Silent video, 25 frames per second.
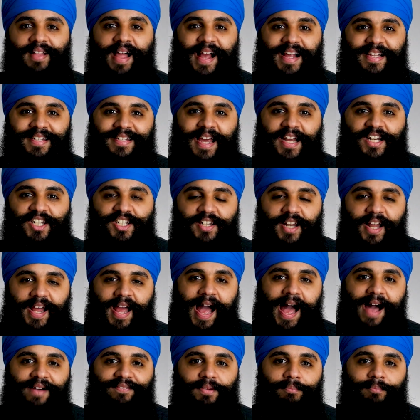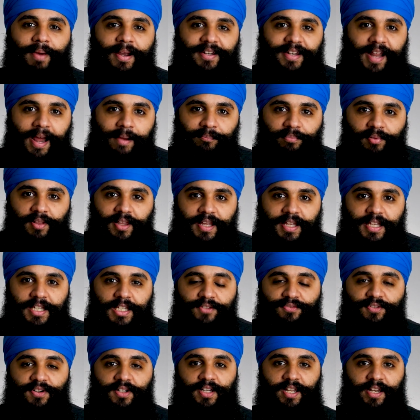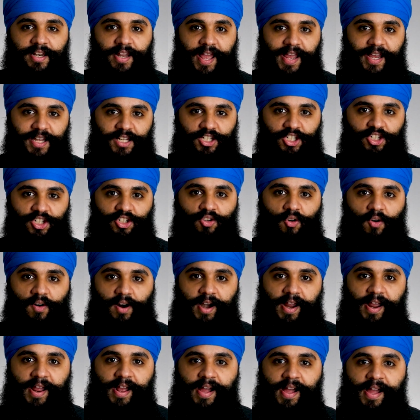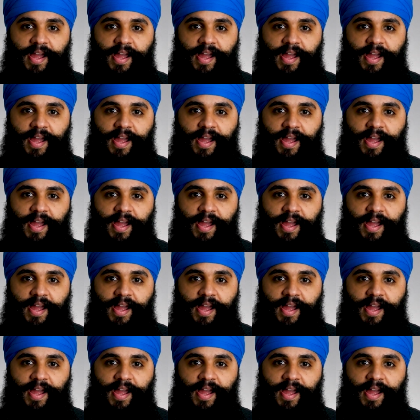last section I have in my template is for today's story.